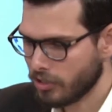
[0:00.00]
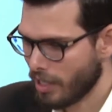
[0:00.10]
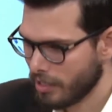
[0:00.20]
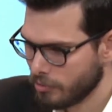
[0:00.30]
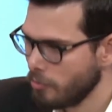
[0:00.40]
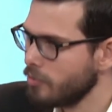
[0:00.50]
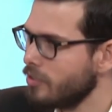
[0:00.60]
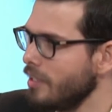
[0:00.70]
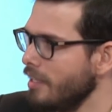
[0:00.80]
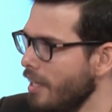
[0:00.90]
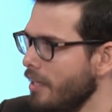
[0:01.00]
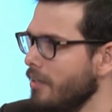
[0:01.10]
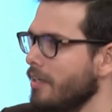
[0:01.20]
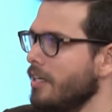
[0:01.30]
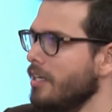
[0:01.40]
as we'll see
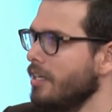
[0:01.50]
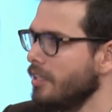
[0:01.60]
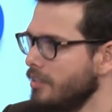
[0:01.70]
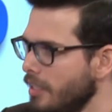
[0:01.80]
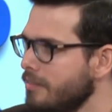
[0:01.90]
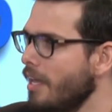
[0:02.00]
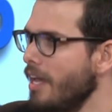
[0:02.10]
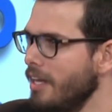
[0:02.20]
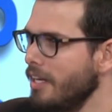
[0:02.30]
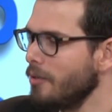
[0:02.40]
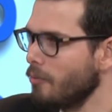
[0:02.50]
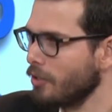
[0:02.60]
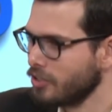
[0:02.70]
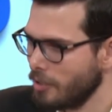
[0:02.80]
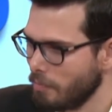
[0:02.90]
later, dictating
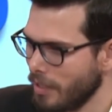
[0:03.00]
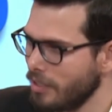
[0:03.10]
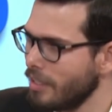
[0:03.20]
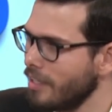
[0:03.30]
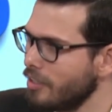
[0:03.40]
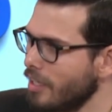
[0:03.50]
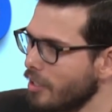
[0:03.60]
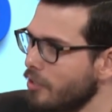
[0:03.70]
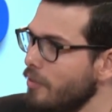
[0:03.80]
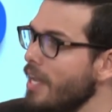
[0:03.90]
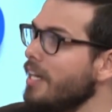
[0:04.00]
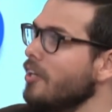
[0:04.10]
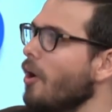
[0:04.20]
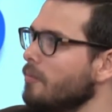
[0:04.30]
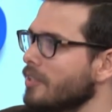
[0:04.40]
worship and creating
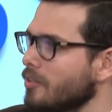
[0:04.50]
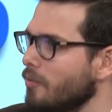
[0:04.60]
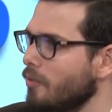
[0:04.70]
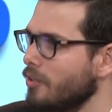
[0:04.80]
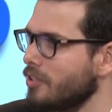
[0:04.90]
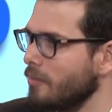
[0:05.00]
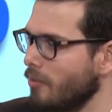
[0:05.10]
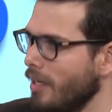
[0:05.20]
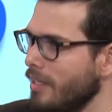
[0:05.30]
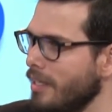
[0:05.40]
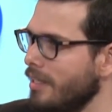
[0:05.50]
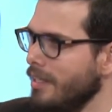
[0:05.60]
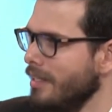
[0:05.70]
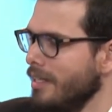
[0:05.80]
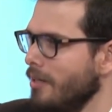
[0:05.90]
objects of worship, right?
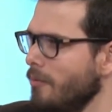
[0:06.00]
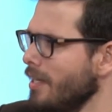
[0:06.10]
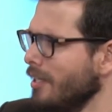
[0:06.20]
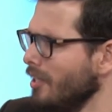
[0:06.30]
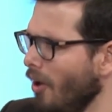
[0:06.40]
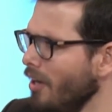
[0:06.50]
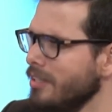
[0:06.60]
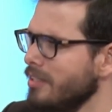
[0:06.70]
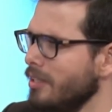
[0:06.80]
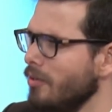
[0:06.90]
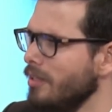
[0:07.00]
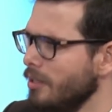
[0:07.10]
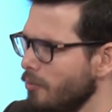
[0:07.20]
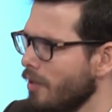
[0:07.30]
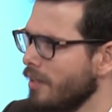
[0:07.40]
Wait, God is the only
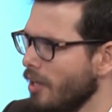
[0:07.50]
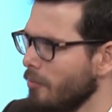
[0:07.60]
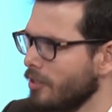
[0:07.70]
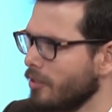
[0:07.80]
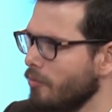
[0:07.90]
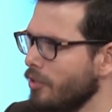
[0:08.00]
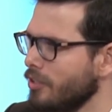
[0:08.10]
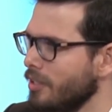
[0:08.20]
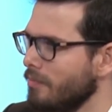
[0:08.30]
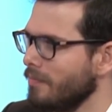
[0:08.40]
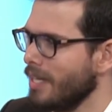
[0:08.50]
worthy object of worship.